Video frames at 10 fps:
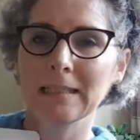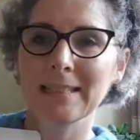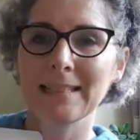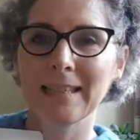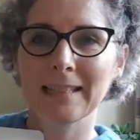
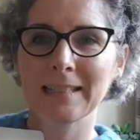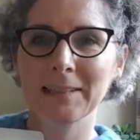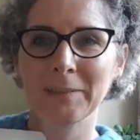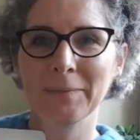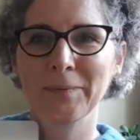Dig.
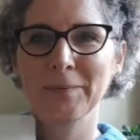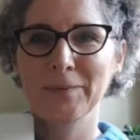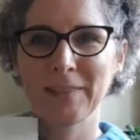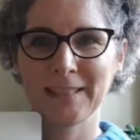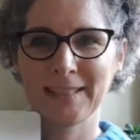
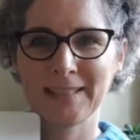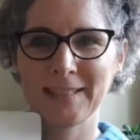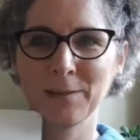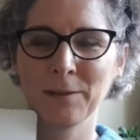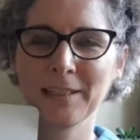
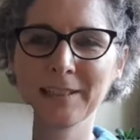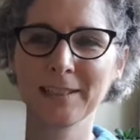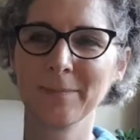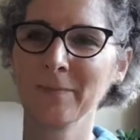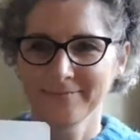Fantastic work.
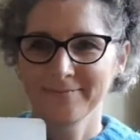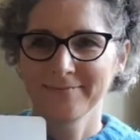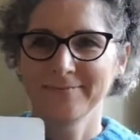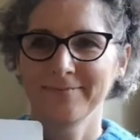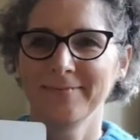
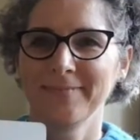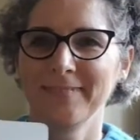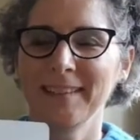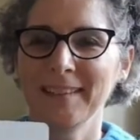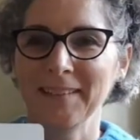
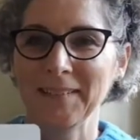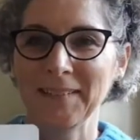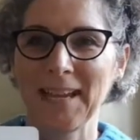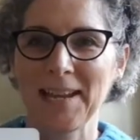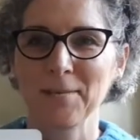
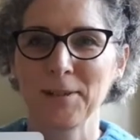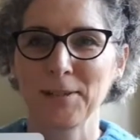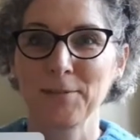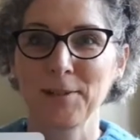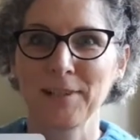Okay, what
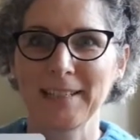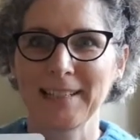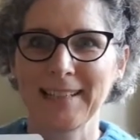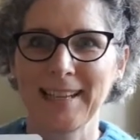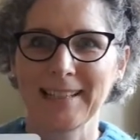should we write
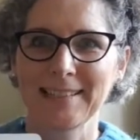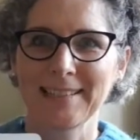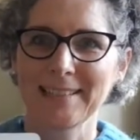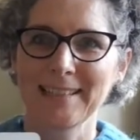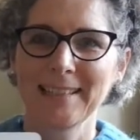
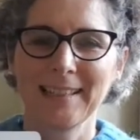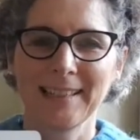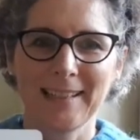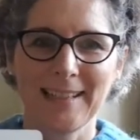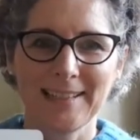next?
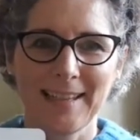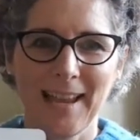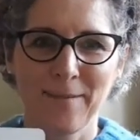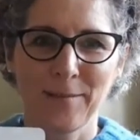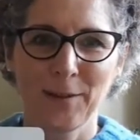Let's
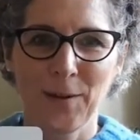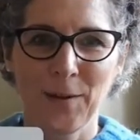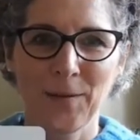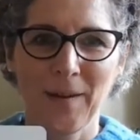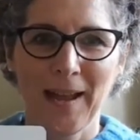have a
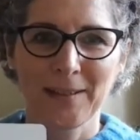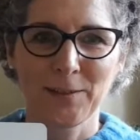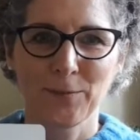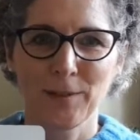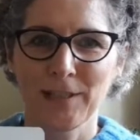go at
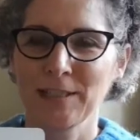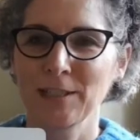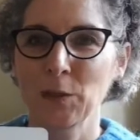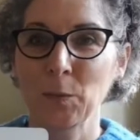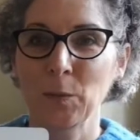writing
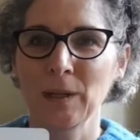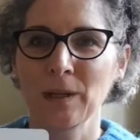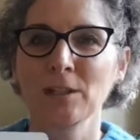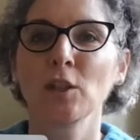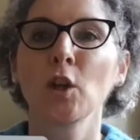the
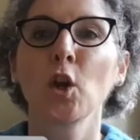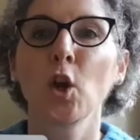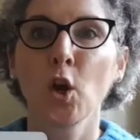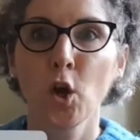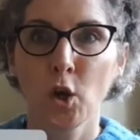word
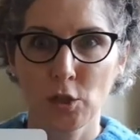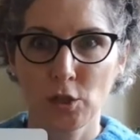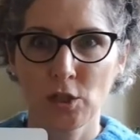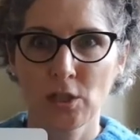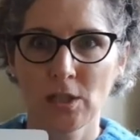cot.
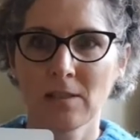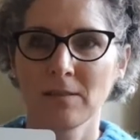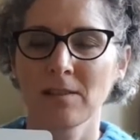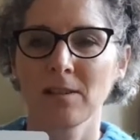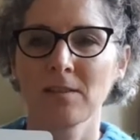
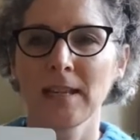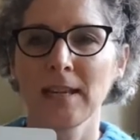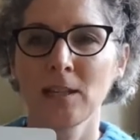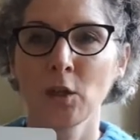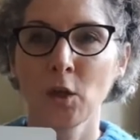So
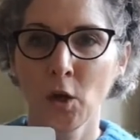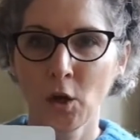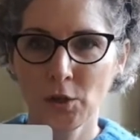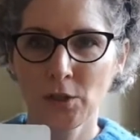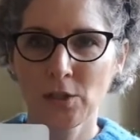say
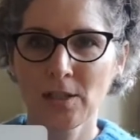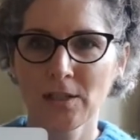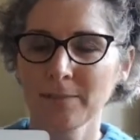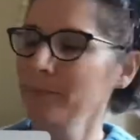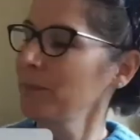cot.
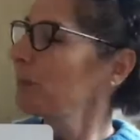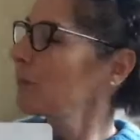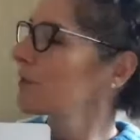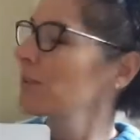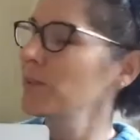
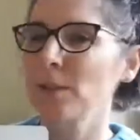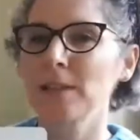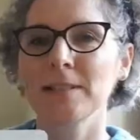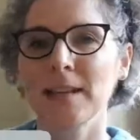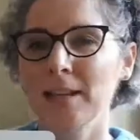What's the
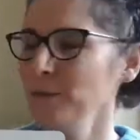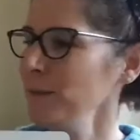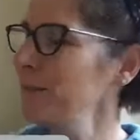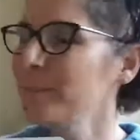first sound?